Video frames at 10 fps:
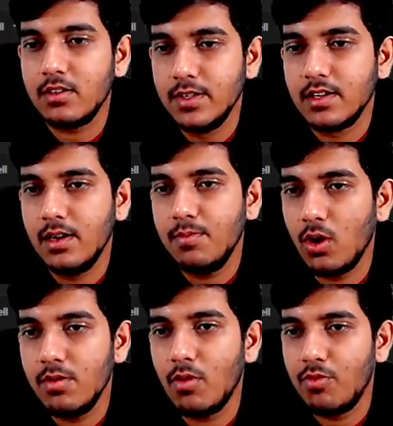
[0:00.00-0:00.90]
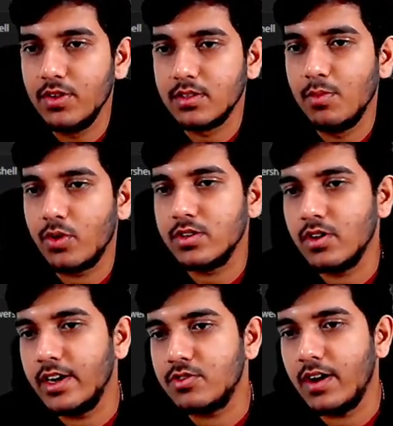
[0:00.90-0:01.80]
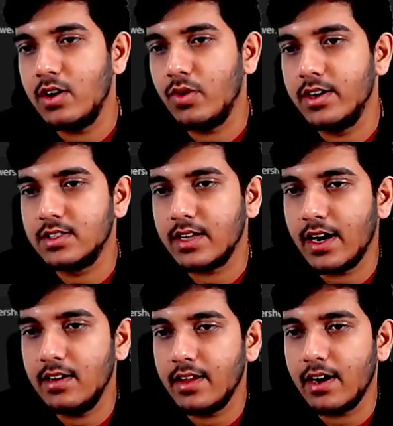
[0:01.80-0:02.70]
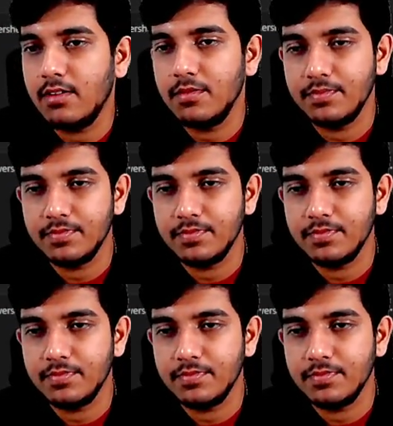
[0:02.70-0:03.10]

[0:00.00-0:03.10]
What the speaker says: That's basically polymorphism. Okay, so let's try to understand that.